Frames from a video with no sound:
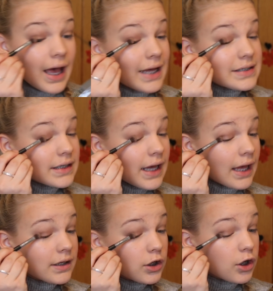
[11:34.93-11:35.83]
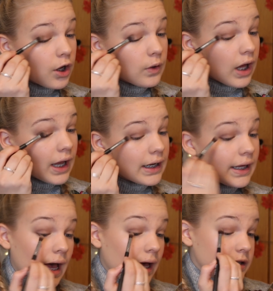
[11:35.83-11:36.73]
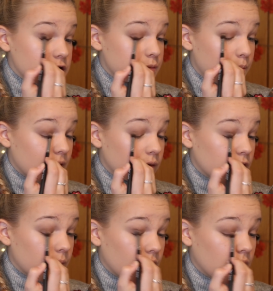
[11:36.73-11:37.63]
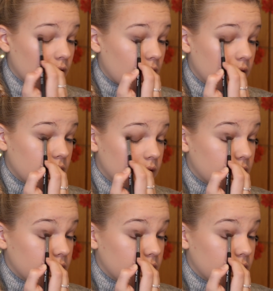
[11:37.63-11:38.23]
And again, go lightly and just build up the colour.